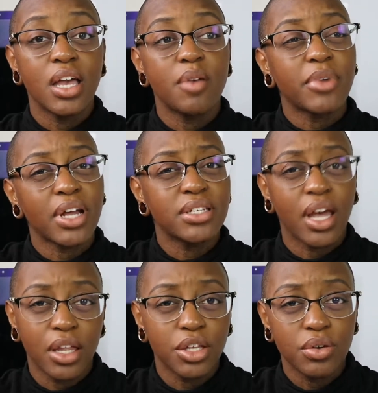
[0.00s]
am not
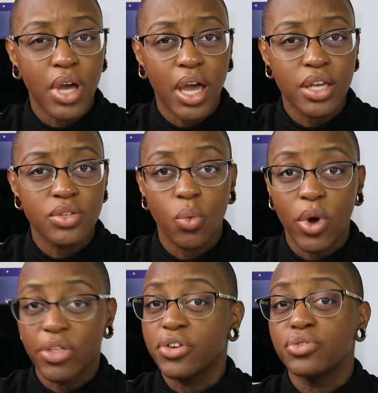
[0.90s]
telling you guys
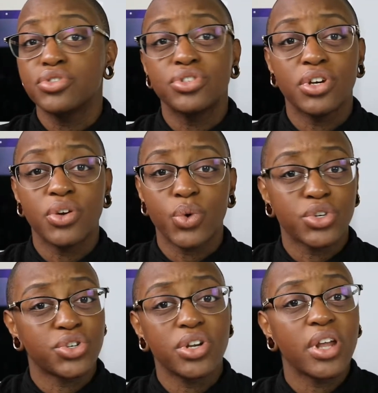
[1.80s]
whether you should or
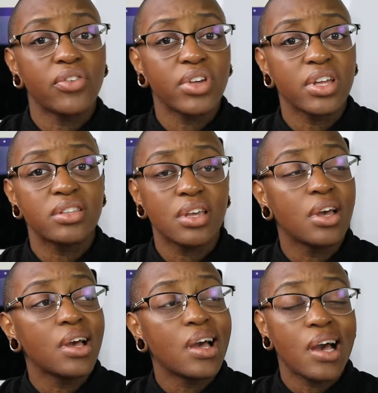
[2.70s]
shouldn't have kids.
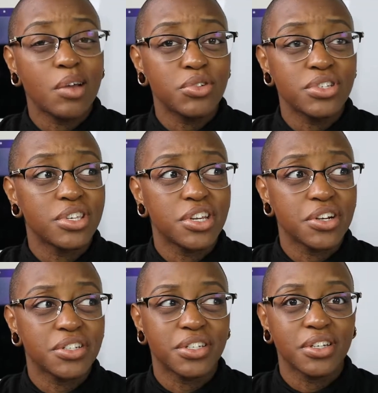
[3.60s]
I'm just
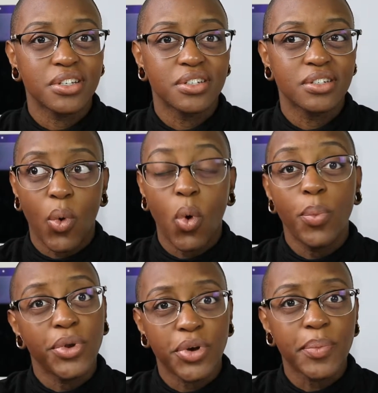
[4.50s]
here to
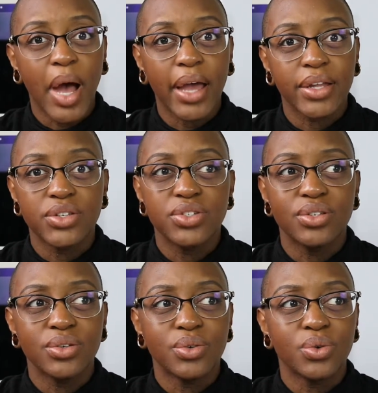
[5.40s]
open your mind
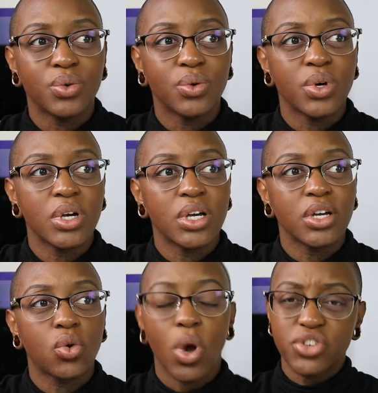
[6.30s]
to
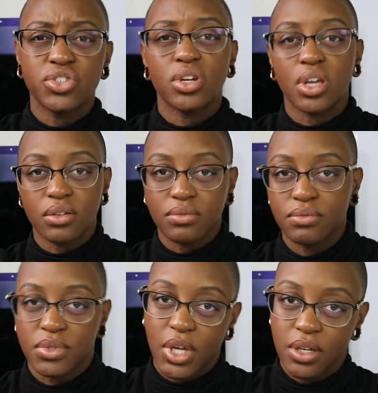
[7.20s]
questioning
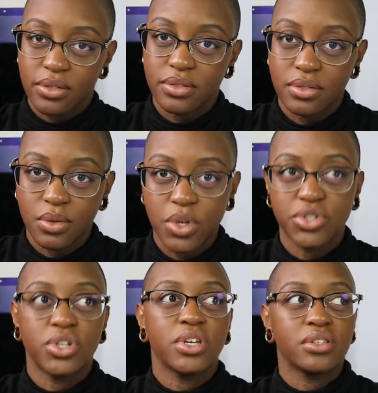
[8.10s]
things,
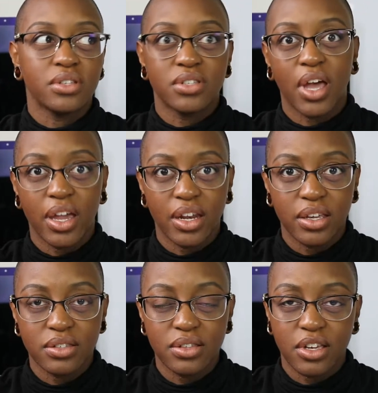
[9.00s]
questioning
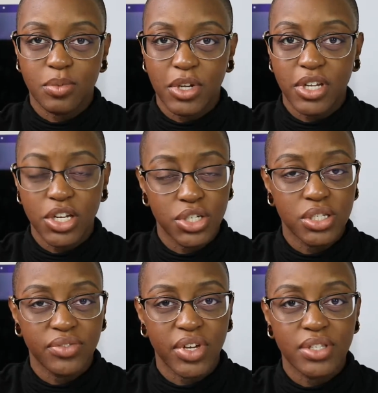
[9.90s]
society's
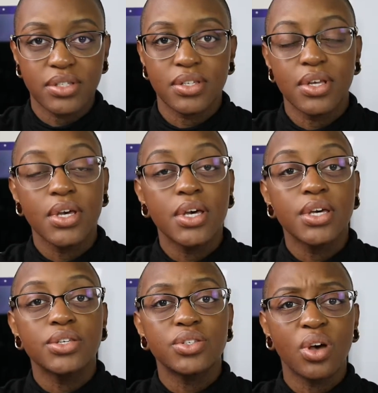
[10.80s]
expectations of us.
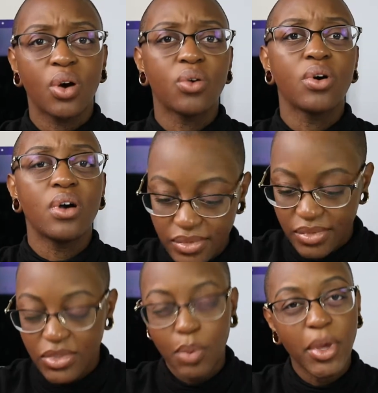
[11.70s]
So
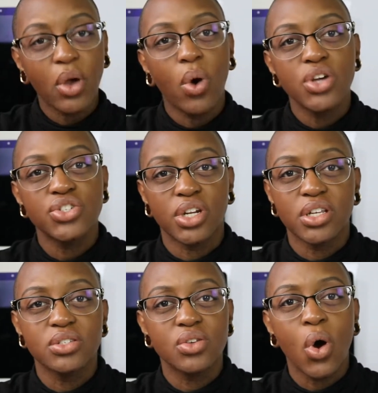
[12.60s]
the big question
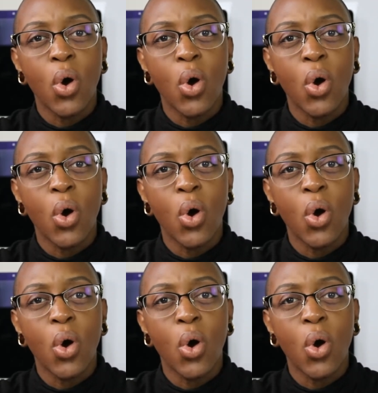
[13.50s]
is,